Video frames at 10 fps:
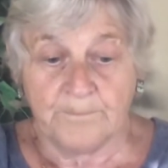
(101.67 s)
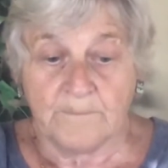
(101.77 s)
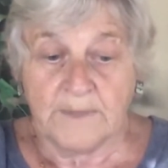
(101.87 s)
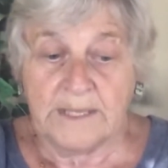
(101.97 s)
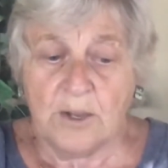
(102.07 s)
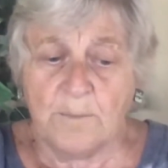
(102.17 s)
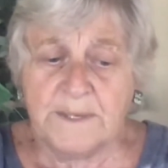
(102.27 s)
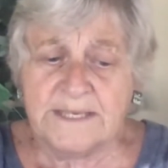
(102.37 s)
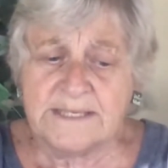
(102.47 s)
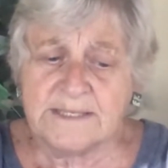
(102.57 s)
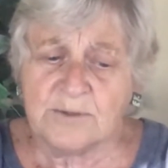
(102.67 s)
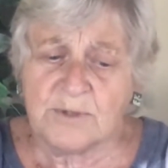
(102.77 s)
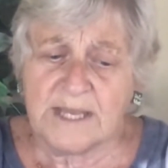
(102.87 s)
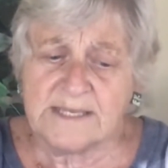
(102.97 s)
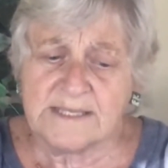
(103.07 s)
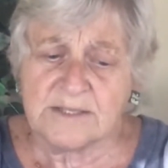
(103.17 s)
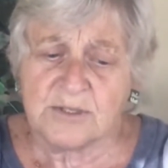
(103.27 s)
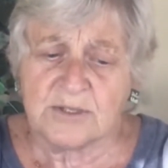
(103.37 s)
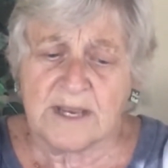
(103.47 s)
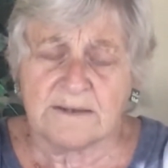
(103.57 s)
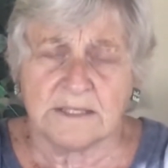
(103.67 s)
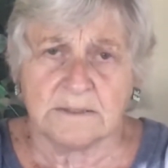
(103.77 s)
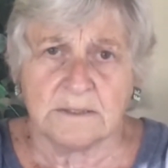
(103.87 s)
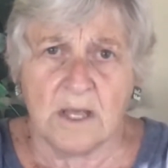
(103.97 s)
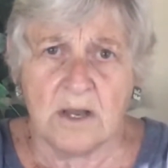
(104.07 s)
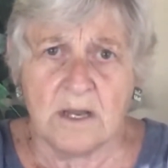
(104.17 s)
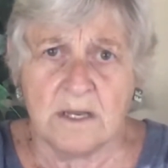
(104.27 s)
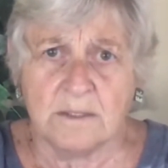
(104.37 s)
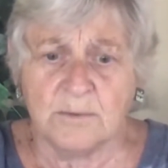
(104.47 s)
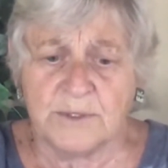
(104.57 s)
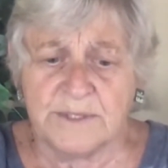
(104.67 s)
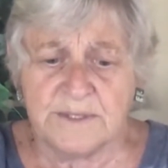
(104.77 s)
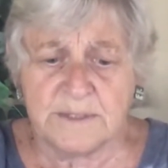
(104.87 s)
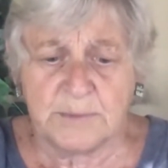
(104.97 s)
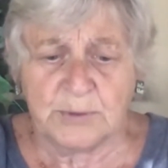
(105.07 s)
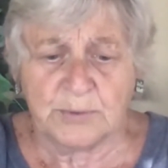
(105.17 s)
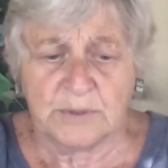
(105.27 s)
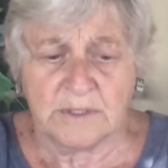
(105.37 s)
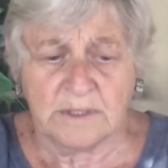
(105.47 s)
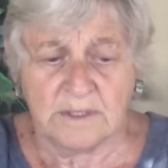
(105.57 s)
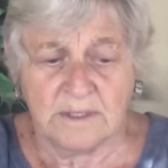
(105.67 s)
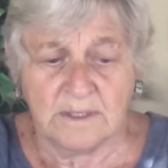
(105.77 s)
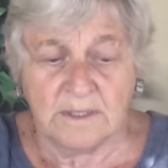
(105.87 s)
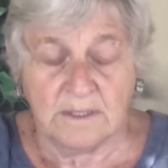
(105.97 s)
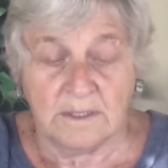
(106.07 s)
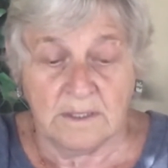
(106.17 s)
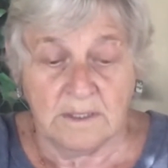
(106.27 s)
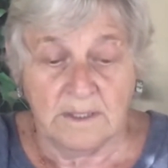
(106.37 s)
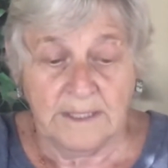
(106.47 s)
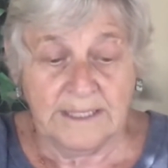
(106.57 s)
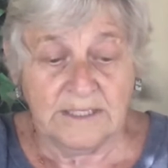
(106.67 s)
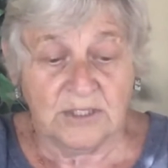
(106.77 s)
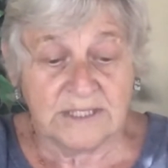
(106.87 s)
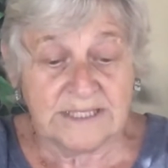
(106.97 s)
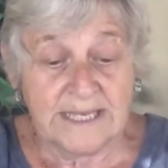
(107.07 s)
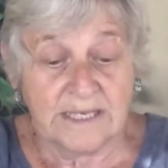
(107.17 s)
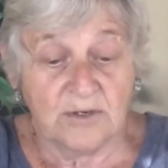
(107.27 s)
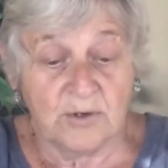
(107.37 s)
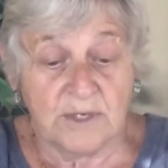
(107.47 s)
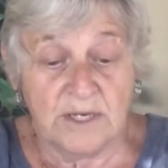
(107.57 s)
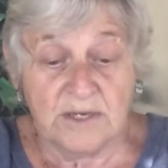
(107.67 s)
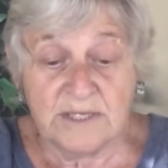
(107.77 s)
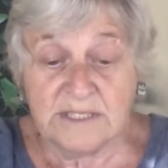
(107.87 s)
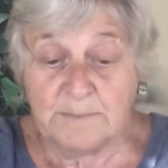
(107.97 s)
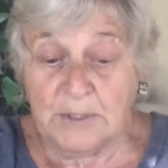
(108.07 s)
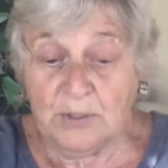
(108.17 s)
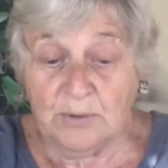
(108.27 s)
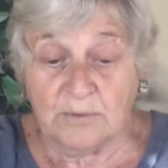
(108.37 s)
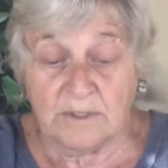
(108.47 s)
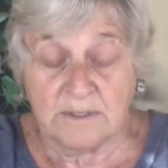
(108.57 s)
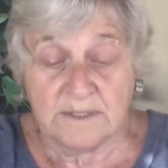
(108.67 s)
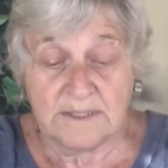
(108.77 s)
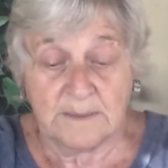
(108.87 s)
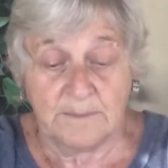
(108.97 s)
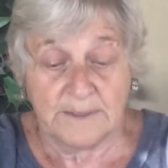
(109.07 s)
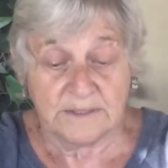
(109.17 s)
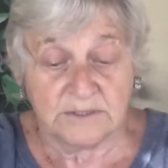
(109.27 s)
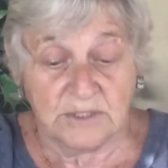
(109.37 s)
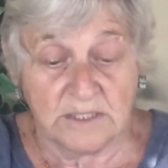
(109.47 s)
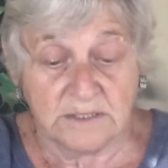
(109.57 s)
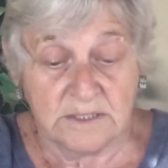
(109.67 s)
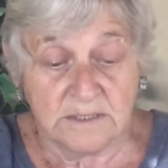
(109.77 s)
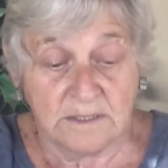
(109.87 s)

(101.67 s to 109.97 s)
He opened his suitcase and took out a long wooden spoon. "It looks like an ordinary spoon," said Beryl Dance.